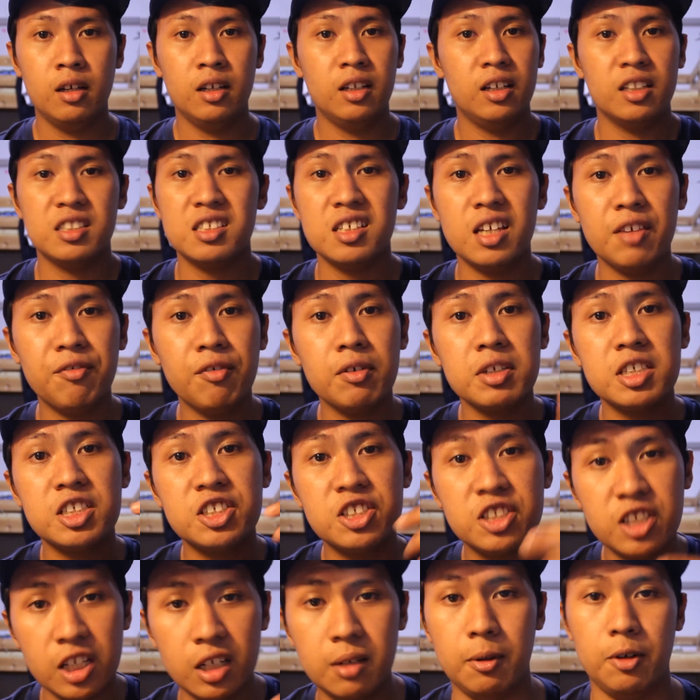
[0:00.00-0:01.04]
It doesn't give a
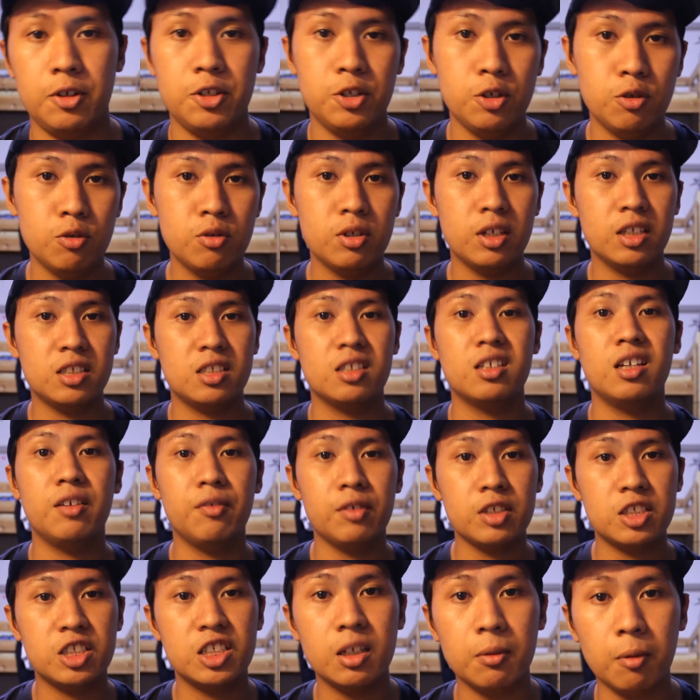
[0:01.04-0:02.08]
shit about you. It doesn't give
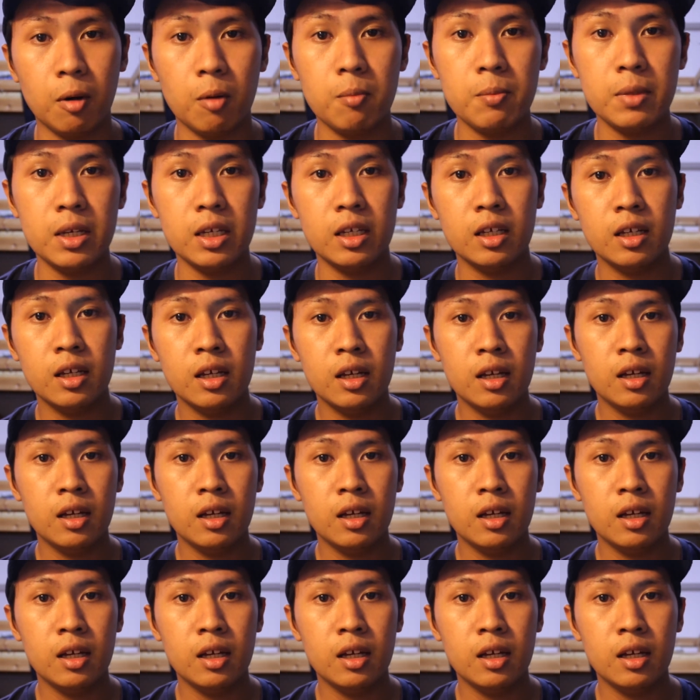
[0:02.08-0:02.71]
a shit about me.